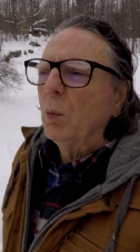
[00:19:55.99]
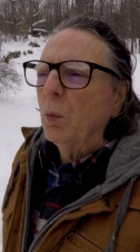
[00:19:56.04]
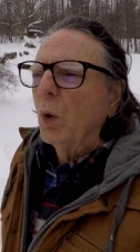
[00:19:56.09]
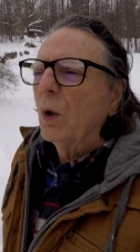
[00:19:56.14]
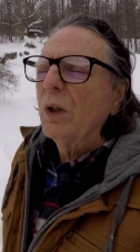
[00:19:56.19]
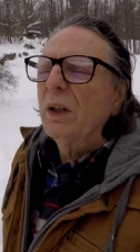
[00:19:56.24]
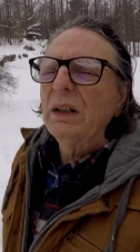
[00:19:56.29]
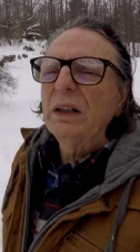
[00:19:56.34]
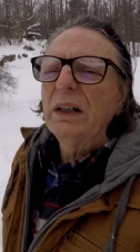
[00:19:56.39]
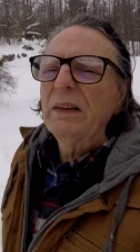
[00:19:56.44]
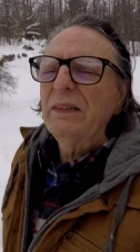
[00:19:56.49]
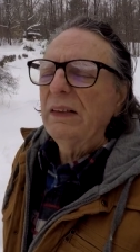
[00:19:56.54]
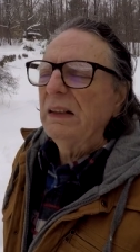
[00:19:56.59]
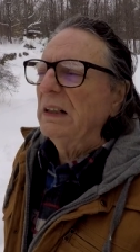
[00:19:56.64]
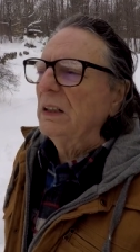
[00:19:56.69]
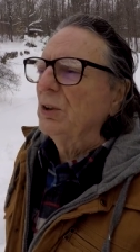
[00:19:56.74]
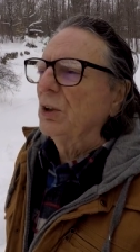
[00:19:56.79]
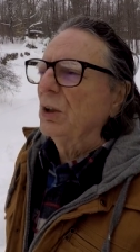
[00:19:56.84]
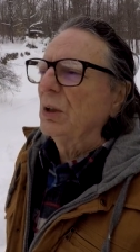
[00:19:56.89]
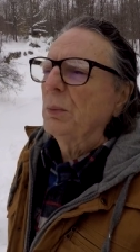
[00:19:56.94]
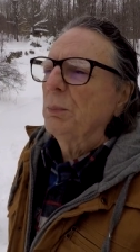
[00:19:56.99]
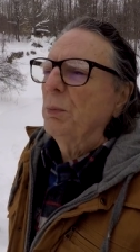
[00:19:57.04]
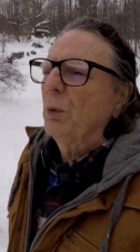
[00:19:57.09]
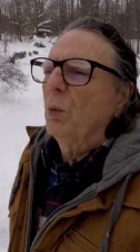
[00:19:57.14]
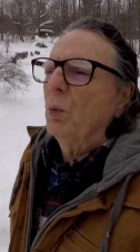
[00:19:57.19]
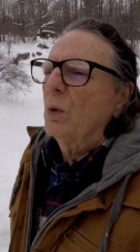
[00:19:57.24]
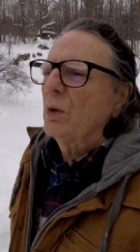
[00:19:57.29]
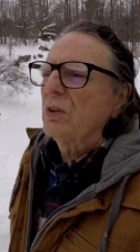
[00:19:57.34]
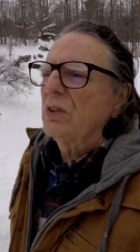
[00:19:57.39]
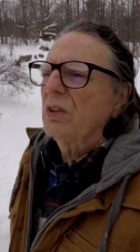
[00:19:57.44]
working and thinking you're going to
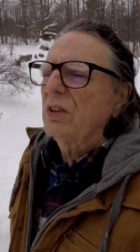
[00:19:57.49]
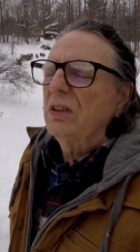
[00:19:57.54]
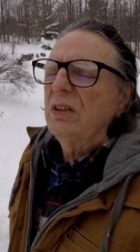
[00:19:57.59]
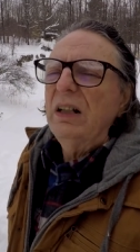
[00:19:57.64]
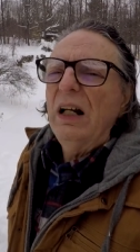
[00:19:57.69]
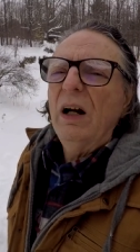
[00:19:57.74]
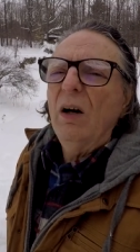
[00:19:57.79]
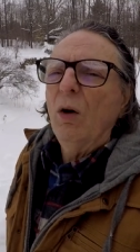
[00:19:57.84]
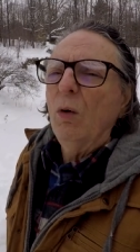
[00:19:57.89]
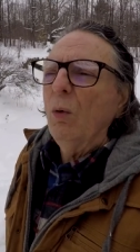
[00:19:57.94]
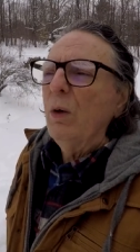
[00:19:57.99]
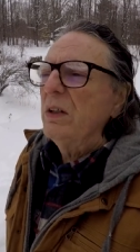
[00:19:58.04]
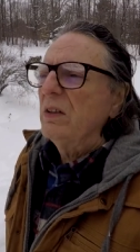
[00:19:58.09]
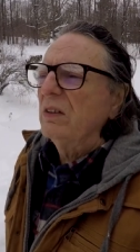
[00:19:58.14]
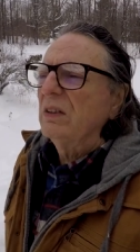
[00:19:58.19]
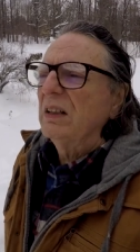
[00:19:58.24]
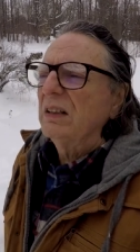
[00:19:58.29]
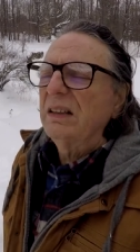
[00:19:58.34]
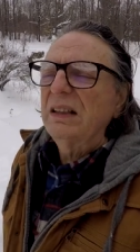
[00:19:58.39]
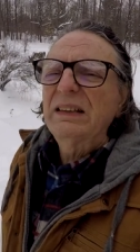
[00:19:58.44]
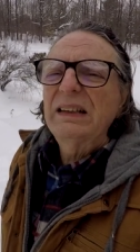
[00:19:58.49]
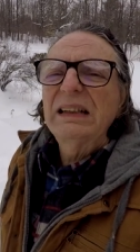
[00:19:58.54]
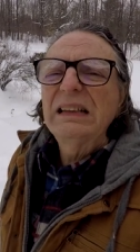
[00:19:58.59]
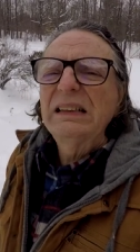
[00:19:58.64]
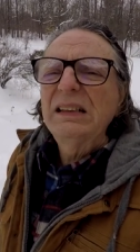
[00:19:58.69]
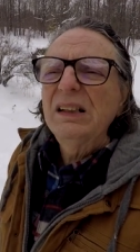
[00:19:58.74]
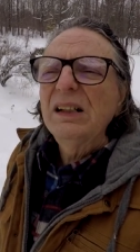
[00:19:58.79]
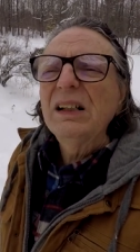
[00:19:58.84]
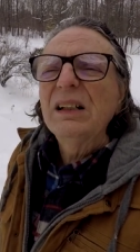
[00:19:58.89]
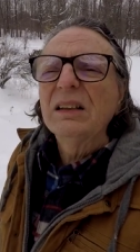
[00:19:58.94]
work 60 hour weeks and get the thing
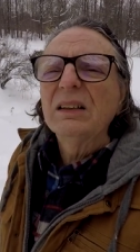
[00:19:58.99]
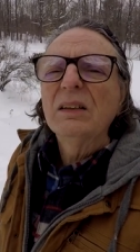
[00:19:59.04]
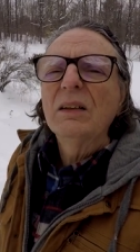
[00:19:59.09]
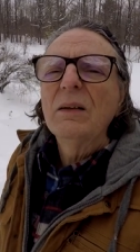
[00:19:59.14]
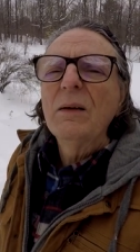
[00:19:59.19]
done.